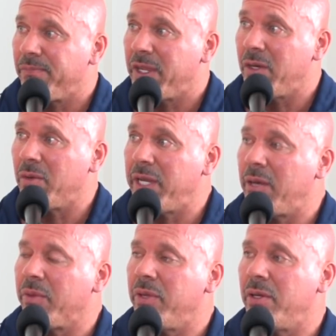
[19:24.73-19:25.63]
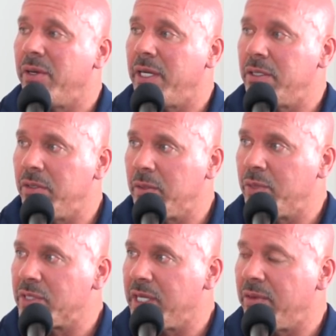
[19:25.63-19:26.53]
You know, now with the internet, you can
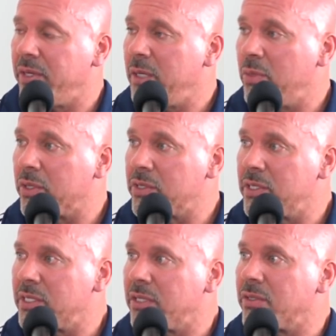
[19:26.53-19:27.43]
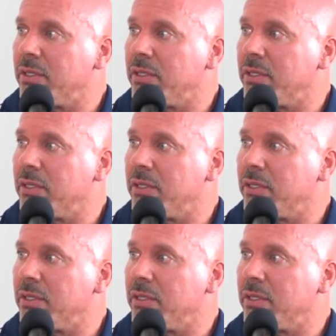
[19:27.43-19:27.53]
put together ebooks, et cetera,